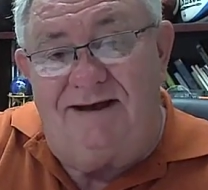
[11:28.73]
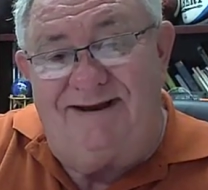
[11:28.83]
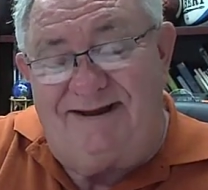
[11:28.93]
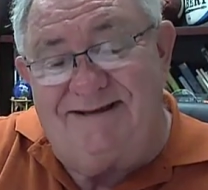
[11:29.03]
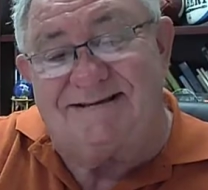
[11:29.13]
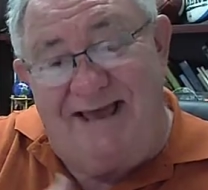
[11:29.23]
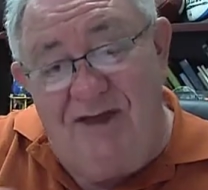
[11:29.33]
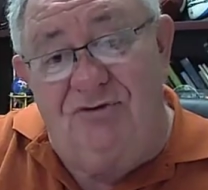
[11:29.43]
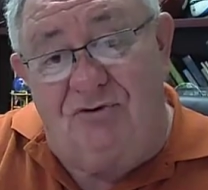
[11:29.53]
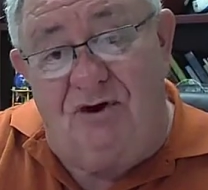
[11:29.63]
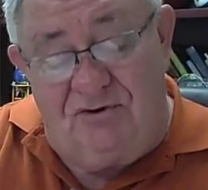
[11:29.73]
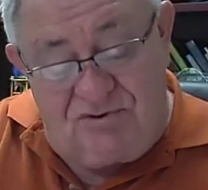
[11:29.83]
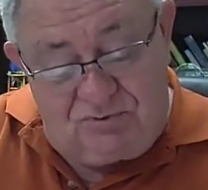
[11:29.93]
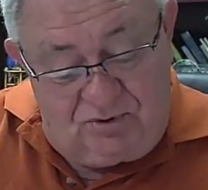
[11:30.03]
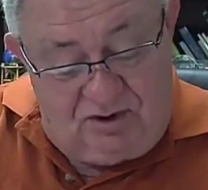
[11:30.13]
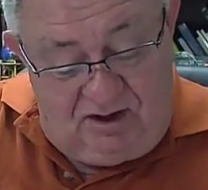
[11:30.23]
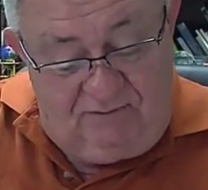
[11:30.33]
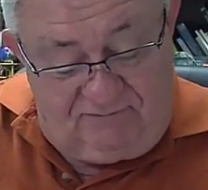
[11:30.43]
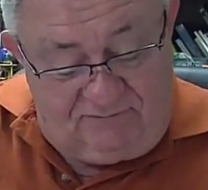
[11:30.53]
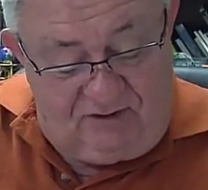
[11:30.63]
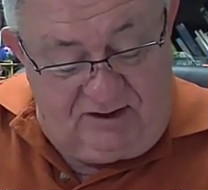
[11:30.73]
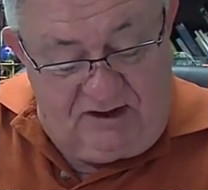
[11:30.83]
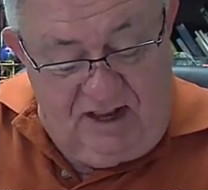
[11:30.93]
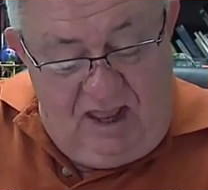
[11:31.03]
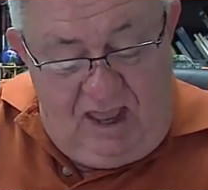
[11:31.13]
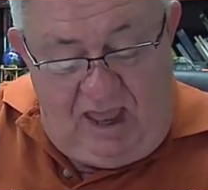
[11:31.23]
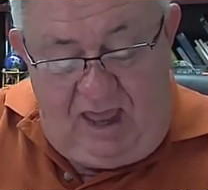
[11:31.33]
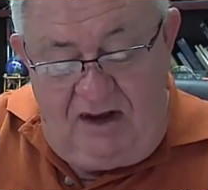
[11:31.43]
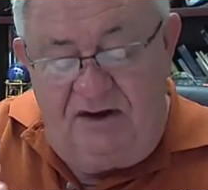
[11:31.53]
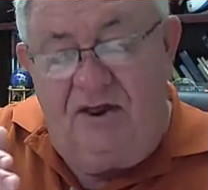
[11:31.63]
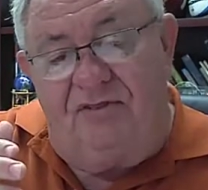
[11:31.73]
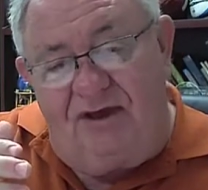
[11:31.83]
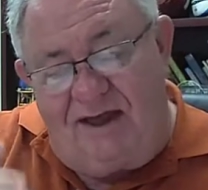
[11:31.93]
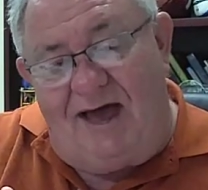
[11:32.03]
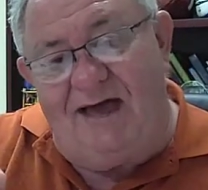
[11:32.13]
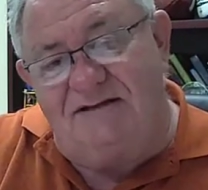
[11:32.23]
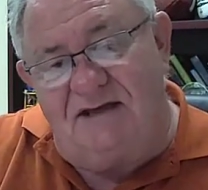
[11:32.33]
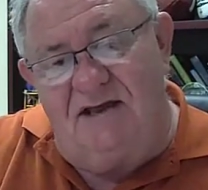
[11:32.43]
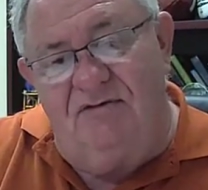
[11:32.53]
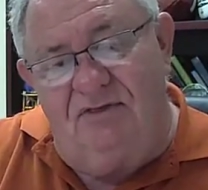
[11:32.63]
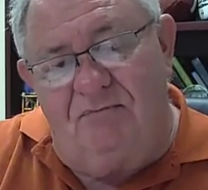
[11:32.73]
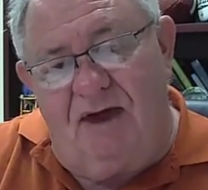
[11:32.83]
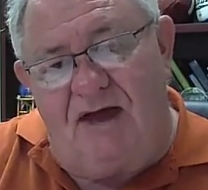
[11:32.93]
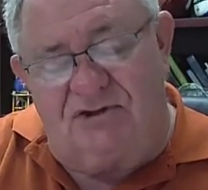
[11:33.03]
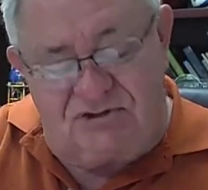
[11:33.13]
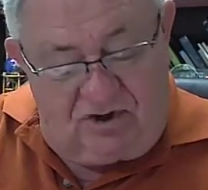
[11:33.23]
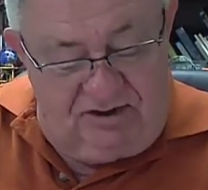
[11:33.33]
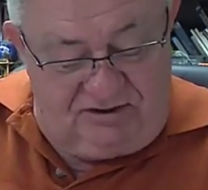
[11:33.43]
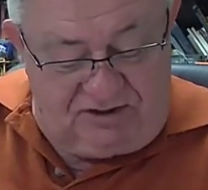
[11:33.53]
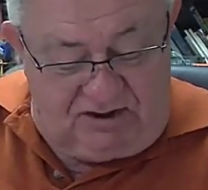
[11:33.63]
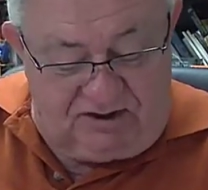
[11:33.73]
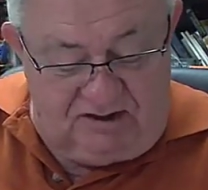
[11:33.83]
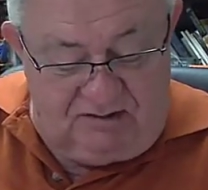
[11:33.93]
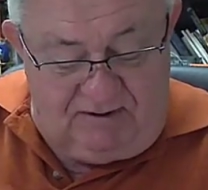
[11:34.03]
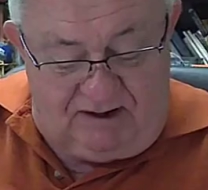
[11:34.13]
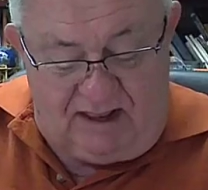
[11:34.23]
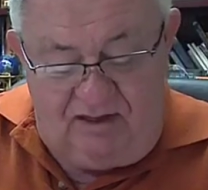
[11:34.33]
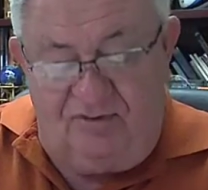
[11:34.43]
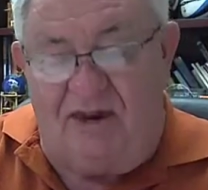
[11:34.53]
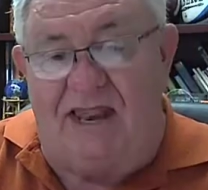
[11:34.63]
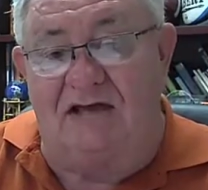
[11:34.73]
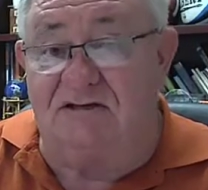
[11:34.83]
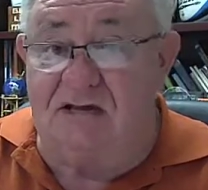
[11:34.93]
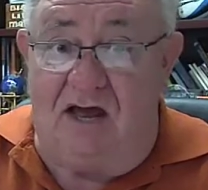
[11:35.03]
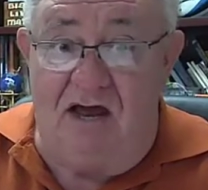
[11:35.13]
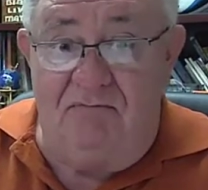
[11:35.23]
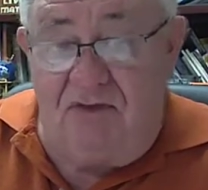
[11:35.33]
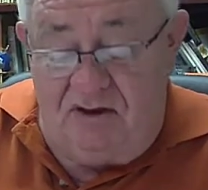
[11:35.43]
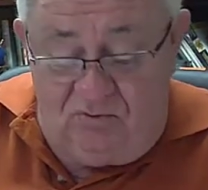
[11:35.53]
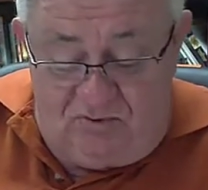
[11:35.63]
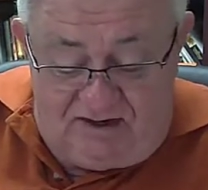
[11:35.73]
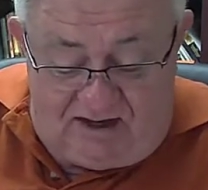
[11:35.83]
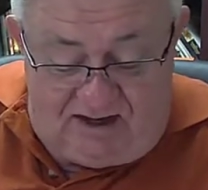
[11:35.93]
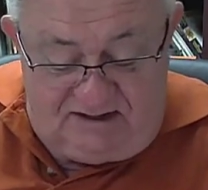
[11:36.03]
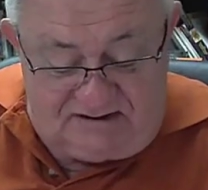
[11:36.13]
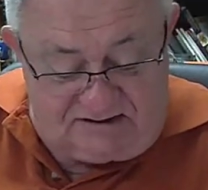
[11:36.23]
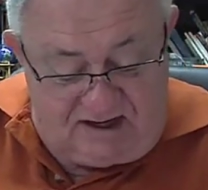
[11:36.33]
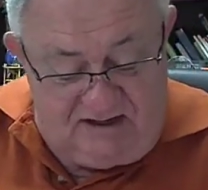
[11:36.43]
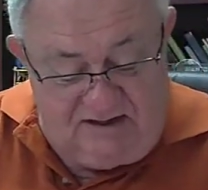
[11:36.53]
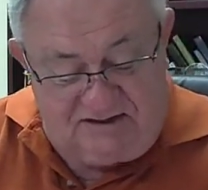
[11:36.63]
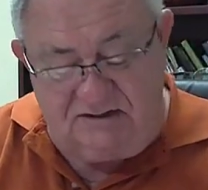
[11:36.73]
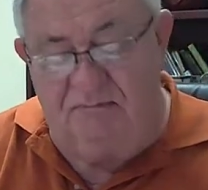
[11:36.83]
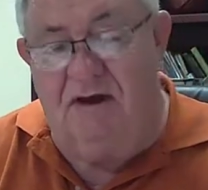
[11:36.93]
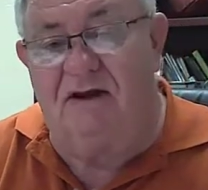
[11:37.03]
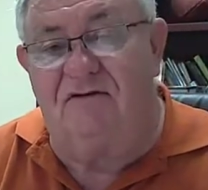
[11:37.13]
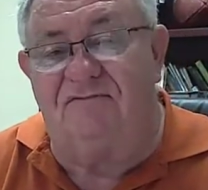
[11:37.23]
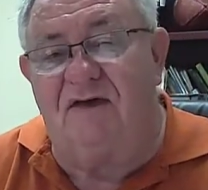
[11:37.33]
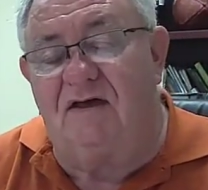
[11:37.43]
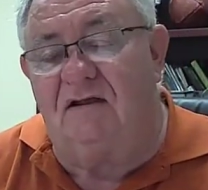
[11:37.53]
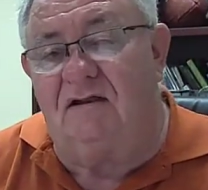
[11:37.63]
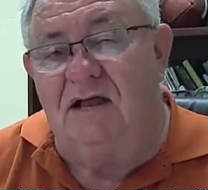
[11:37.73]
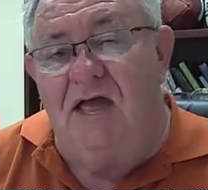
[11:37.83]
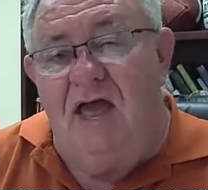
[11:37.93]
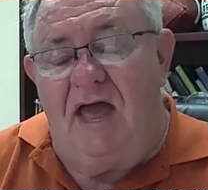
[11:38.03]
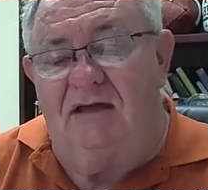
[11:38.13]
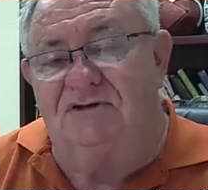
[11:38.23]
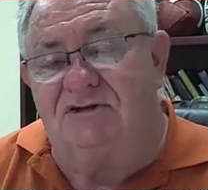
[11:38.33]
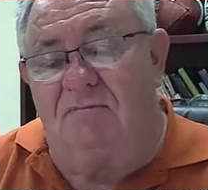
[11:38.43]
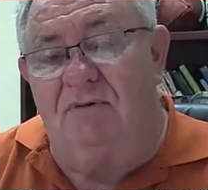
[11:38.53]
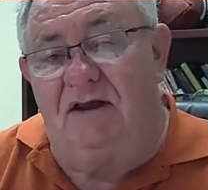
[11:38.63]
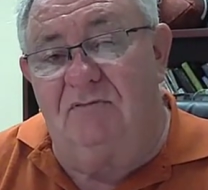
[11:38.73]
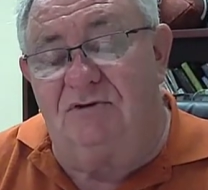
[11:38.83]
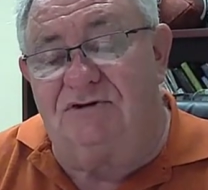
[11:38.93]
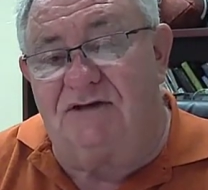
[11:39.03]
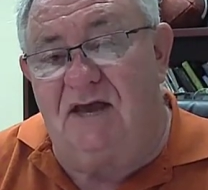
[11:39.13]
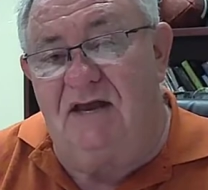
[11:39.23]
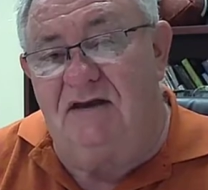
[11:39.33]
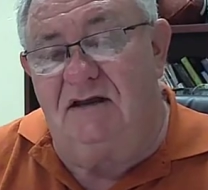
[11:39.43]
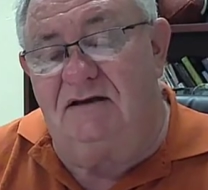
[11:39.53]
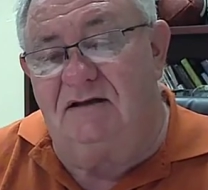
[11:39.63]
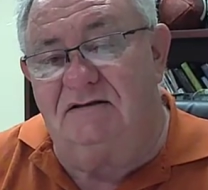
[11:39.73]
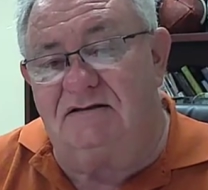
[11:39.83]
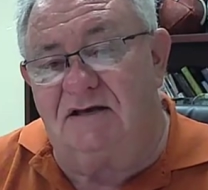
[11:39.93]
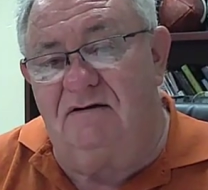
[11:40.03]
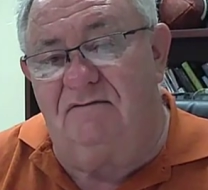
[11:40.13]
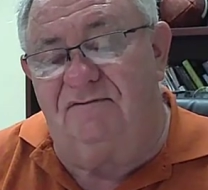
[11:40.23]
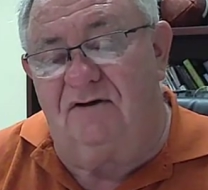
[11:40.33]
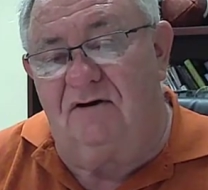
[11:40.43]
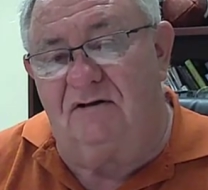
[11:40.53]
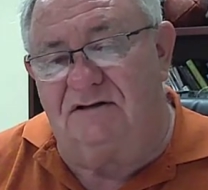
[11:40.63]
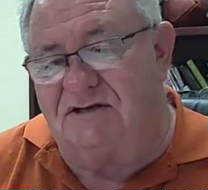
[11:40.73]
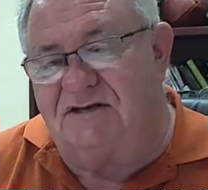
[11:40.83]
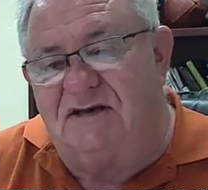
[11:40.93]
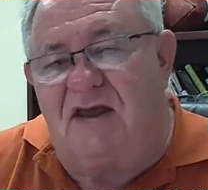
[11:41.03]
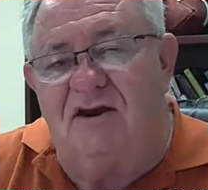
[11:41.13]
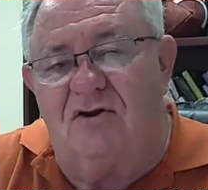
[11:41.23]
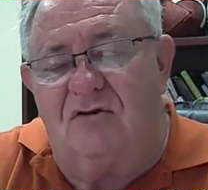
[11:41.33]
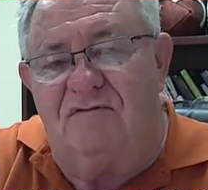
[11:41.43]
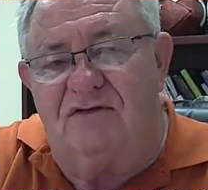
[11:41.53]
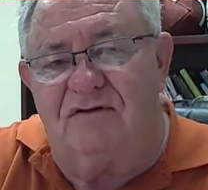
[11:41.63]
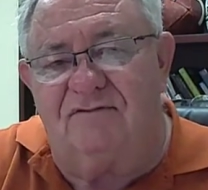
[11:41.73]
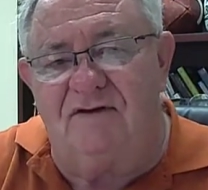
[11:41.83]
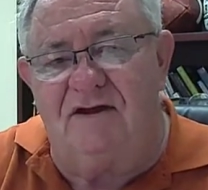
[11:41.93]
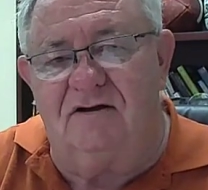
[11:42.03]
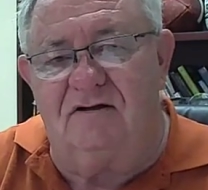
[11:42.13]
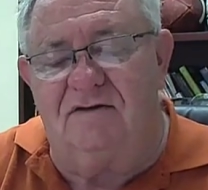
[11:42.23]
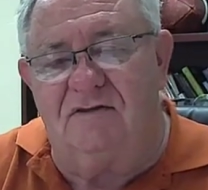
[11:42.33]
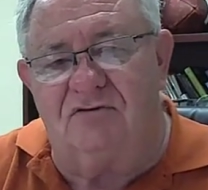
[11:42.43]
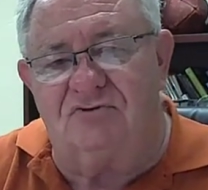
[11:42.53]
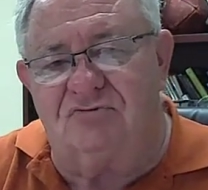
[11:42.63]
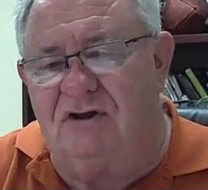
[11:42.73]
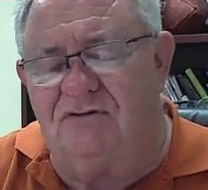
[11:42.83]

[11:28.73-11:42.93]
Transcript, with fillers: and us eighth graders were up front. And the guys in the back started talking about how the last time they went ice skating, somebody fell and somebody was skating and didn't see him fall and skated over their finger. And those